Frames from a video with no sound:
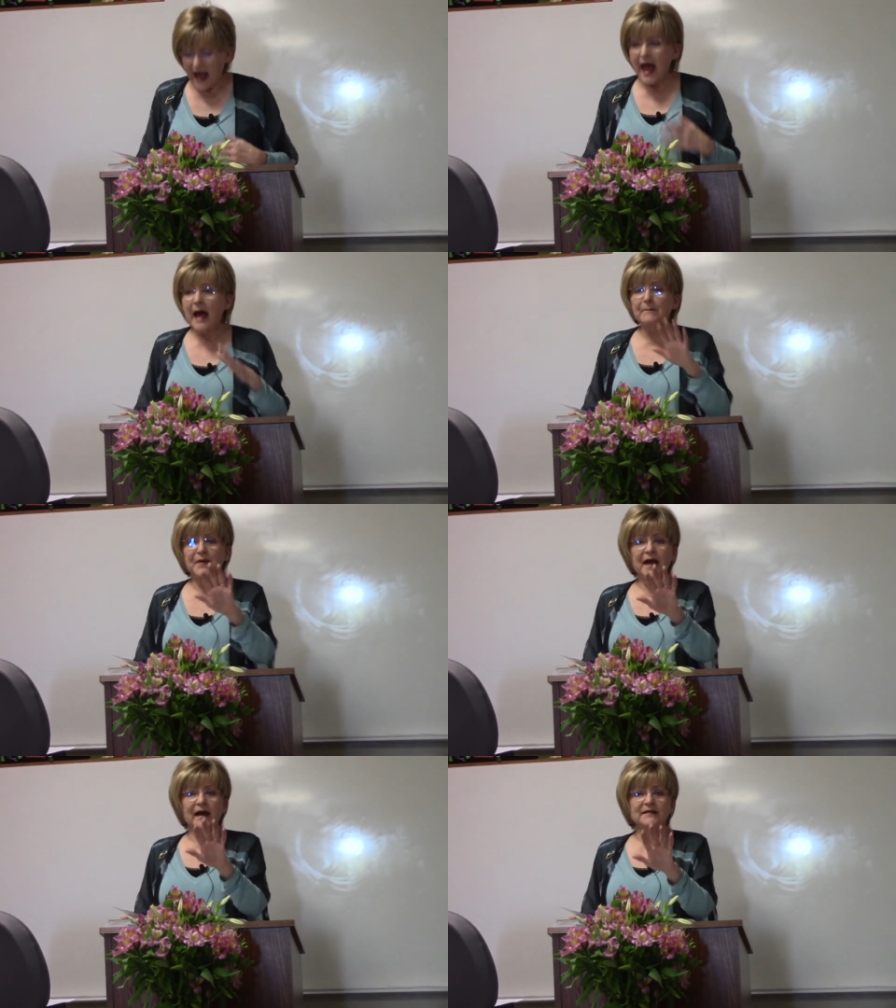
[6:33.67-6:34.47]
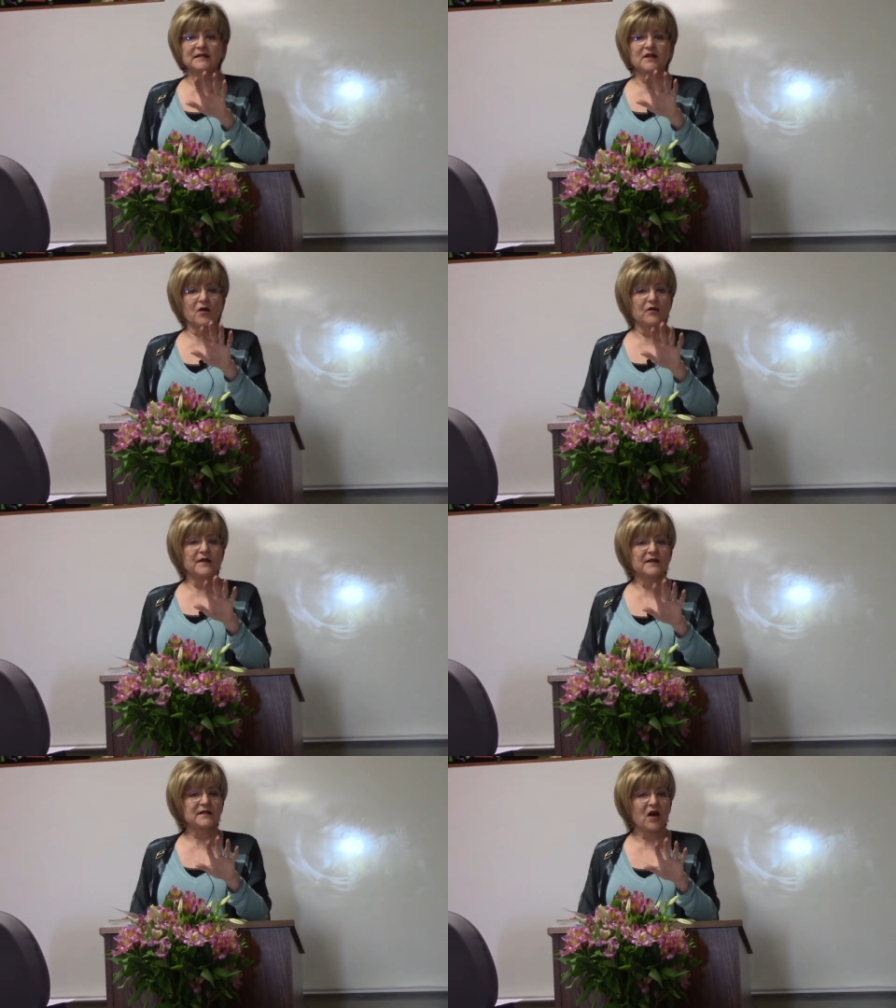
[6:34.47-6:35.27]
At best, though,
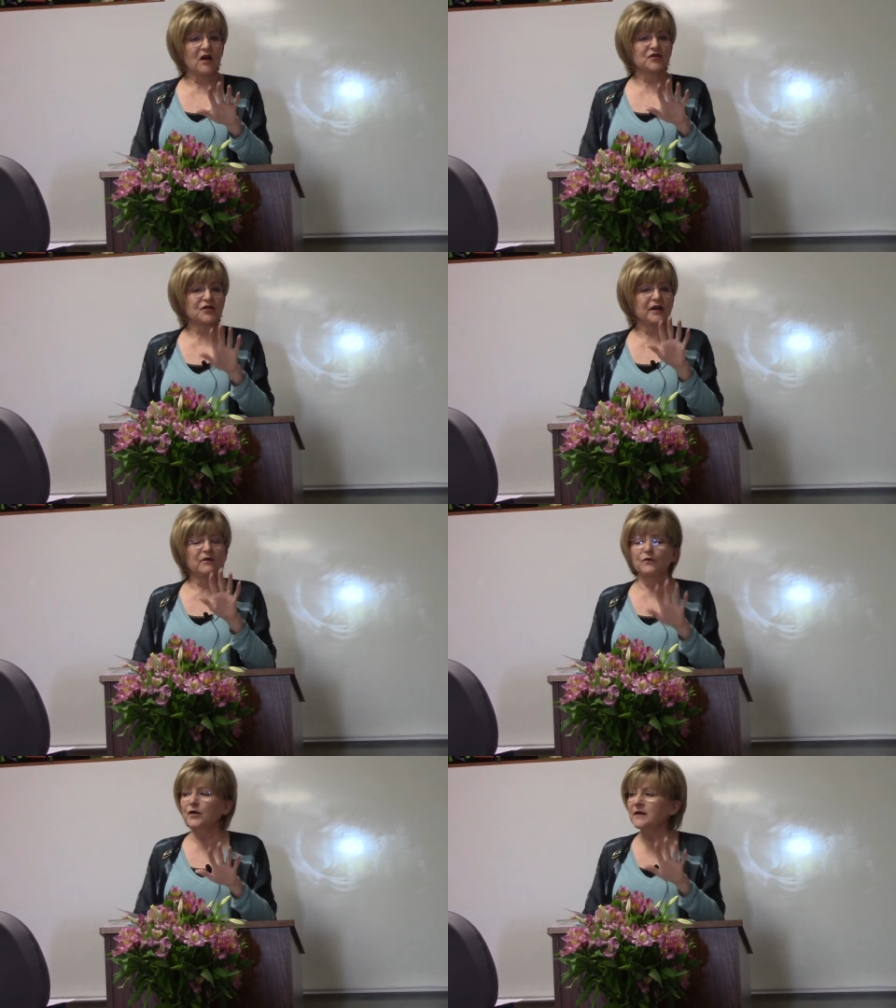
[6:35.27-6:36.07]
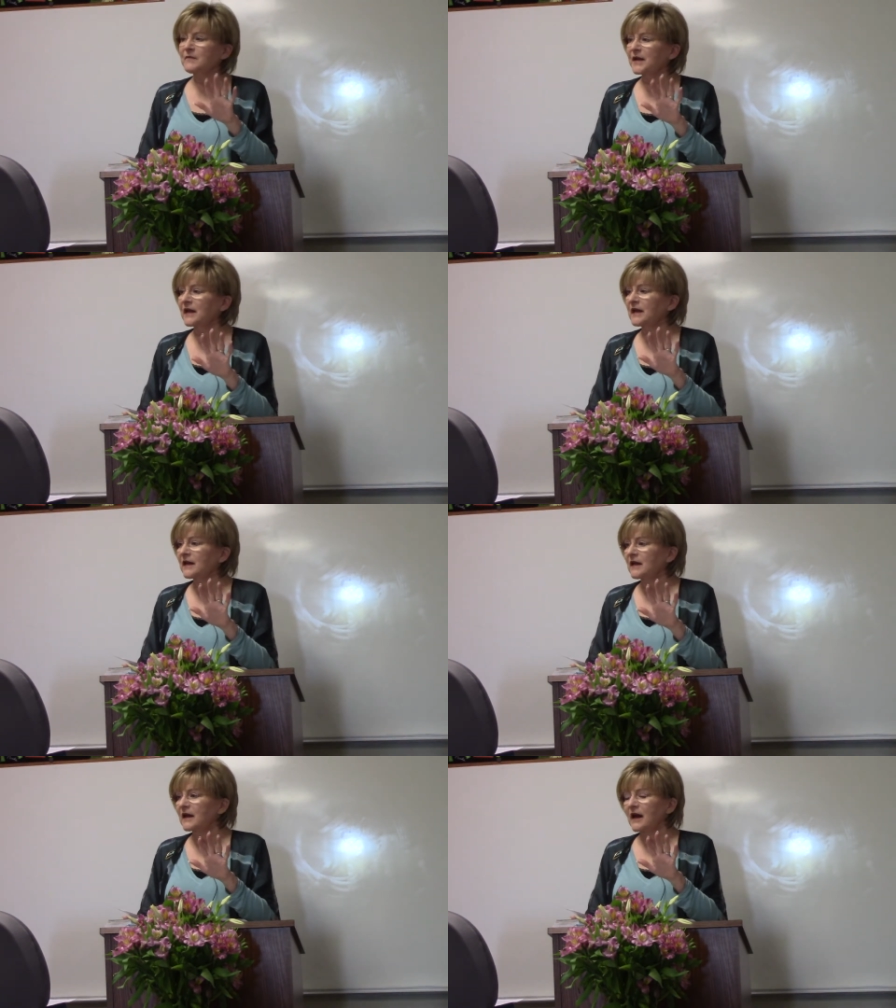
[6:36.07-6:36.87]
in this culture, it wouldn't
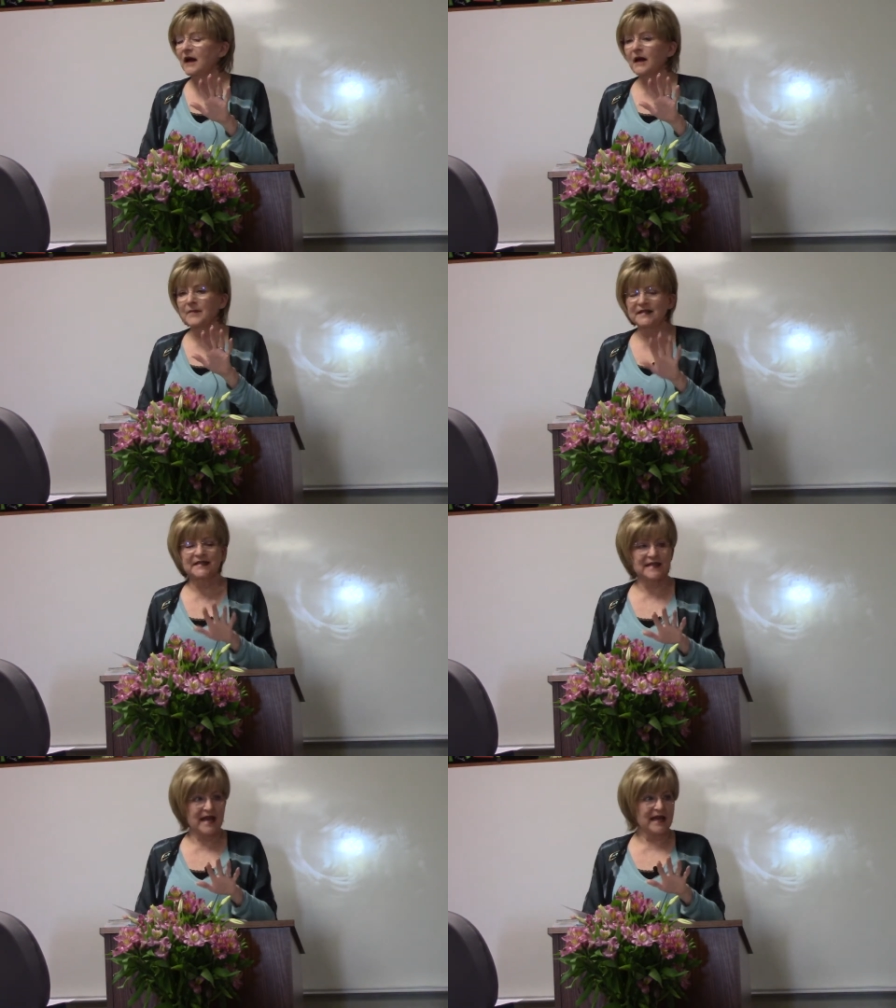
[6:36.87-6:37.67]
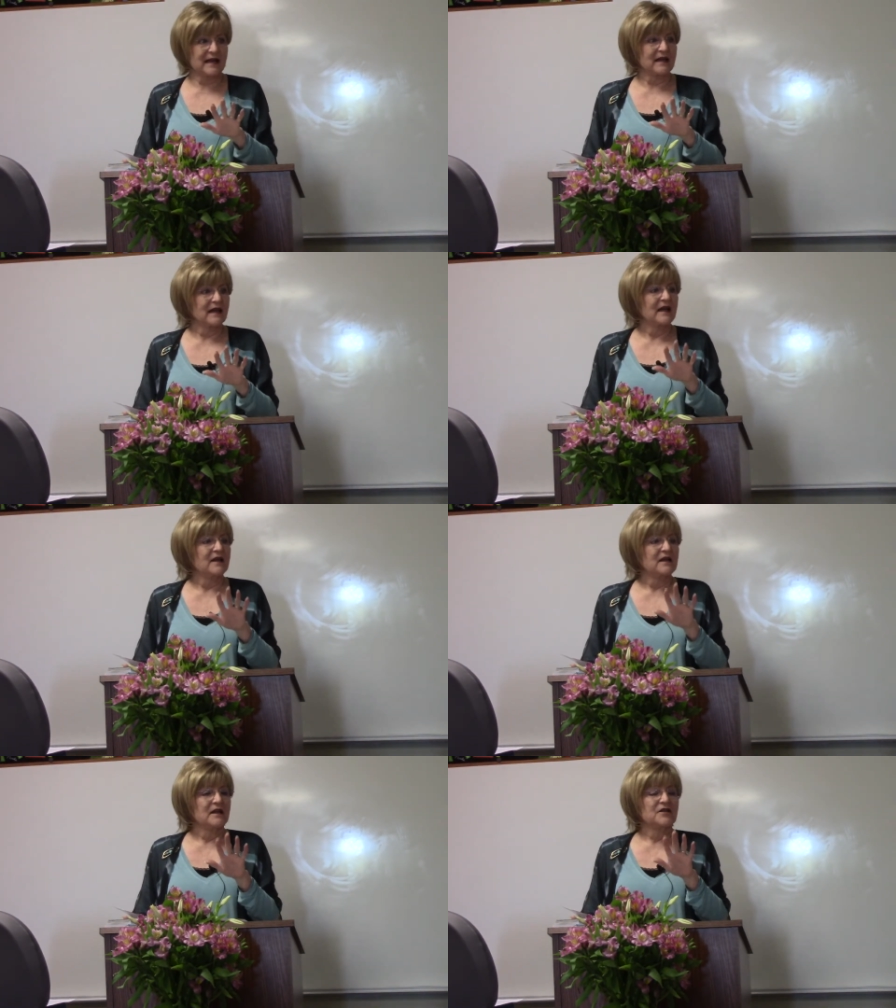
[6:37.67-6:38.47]
be a mistake
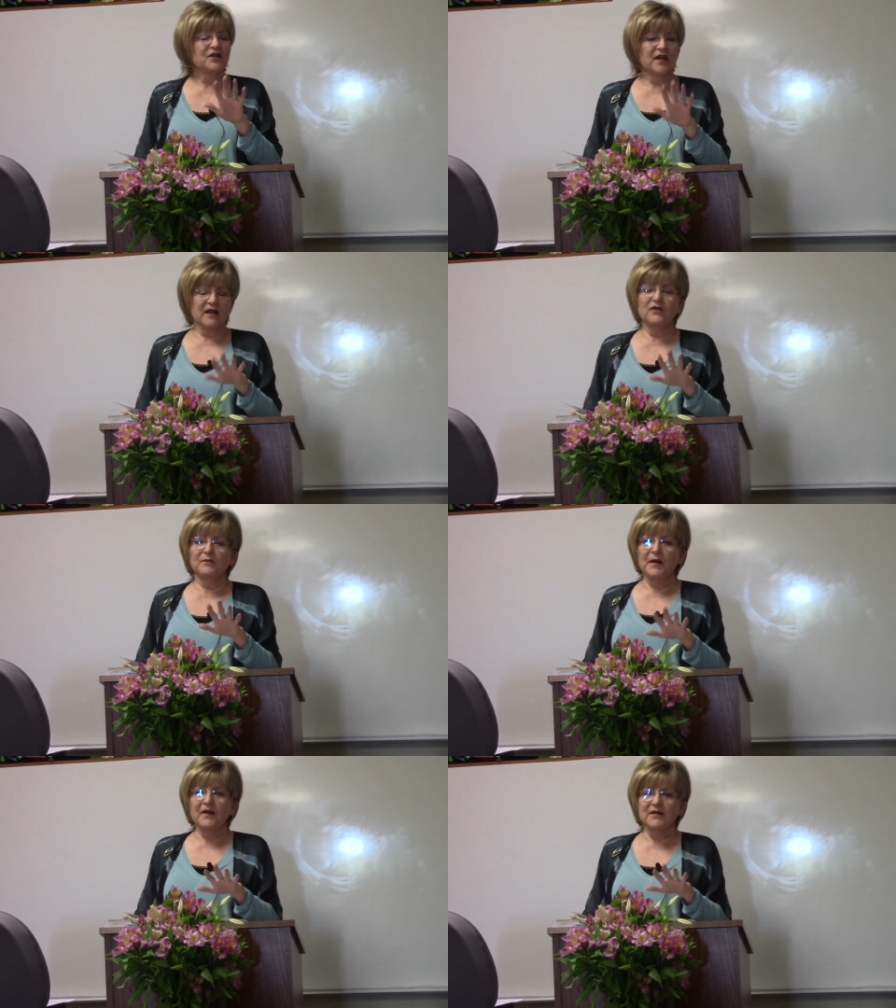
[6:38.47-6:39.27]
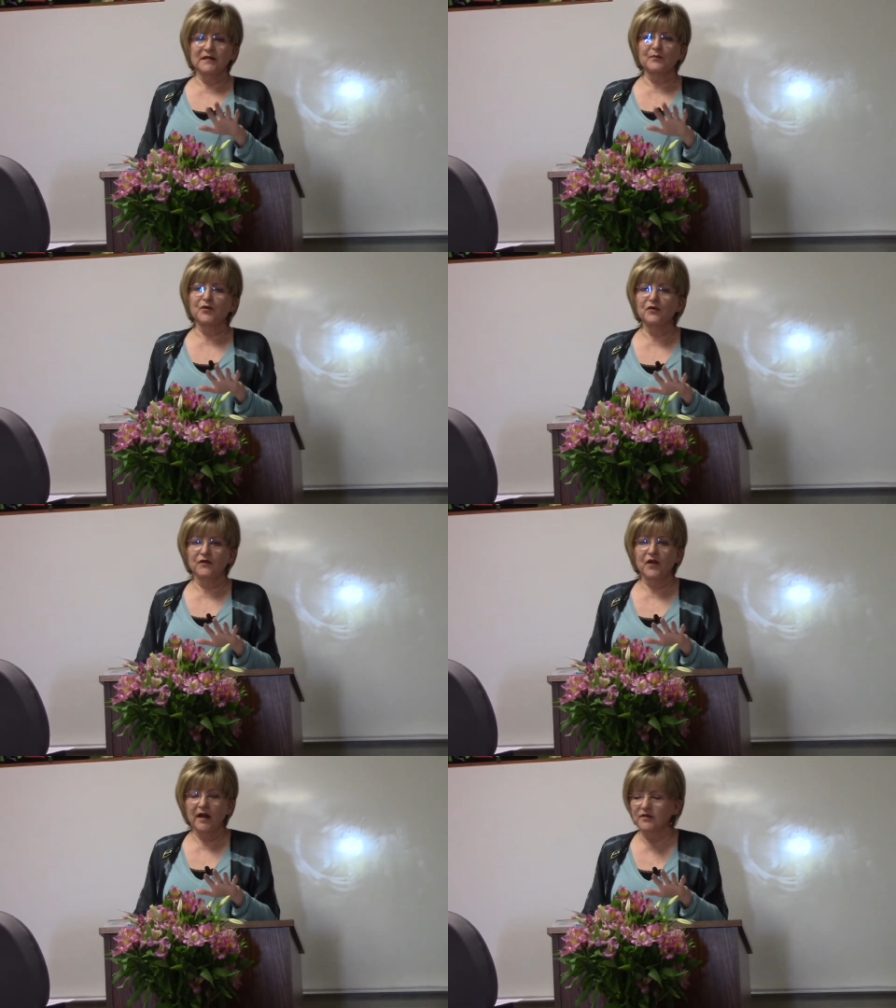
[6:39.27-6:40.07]
to get your parents'
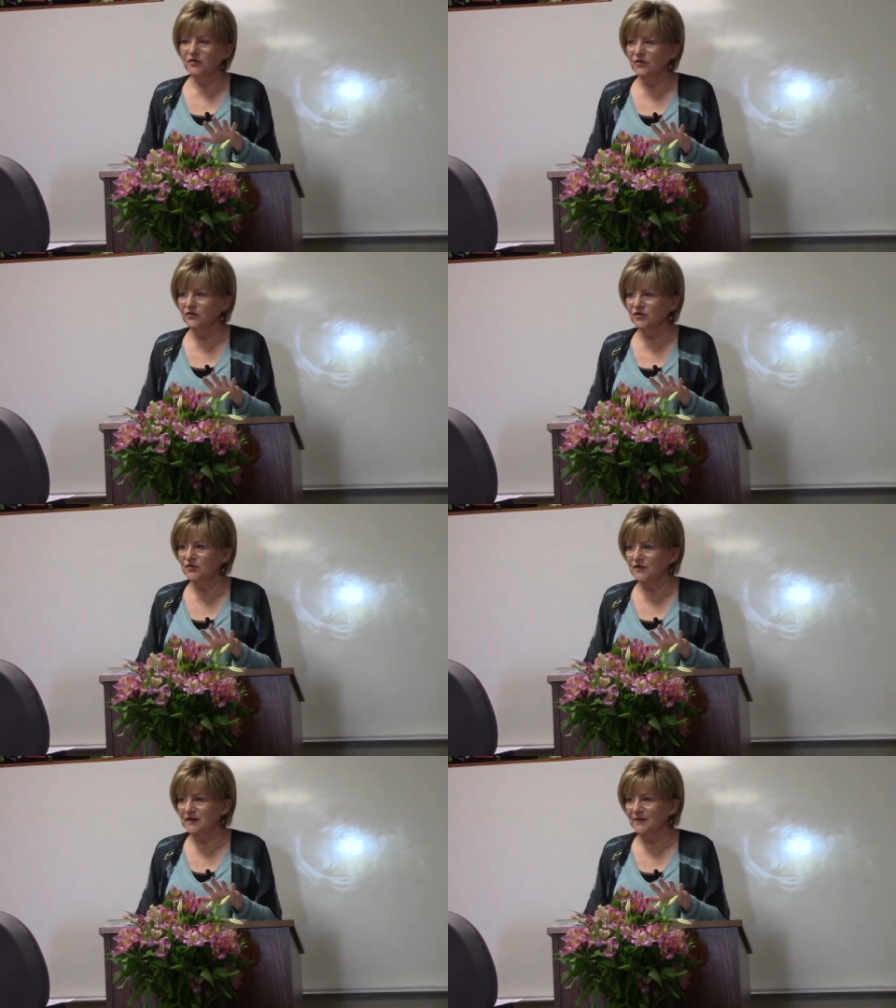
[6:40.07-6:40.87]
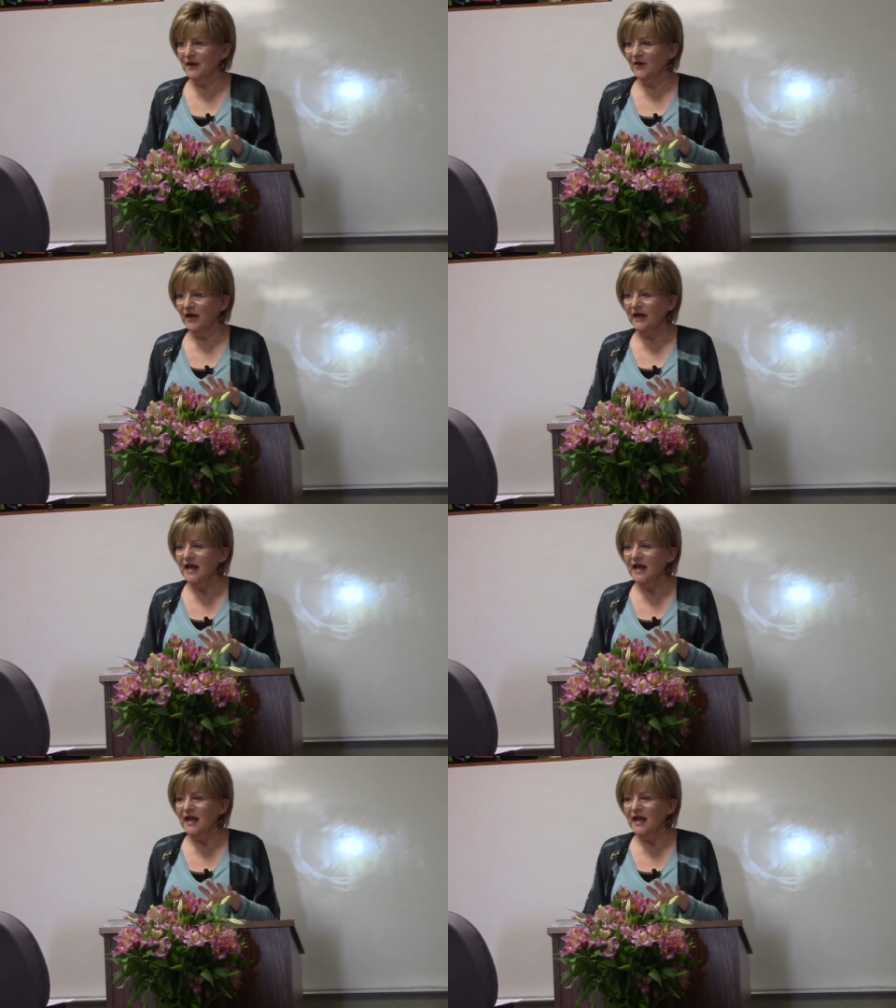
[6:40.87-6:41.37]
approval on who you choose to marry.